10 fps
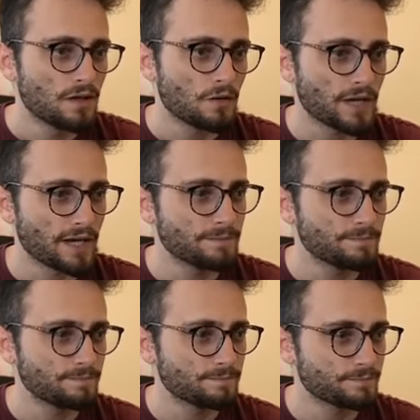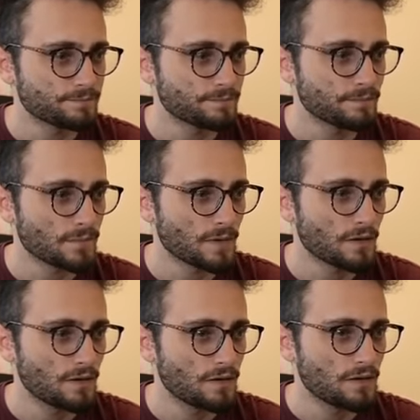Okay.
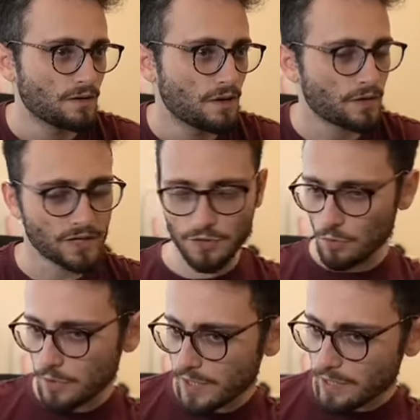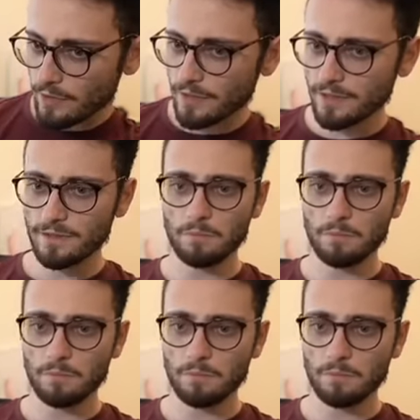Okay, so here,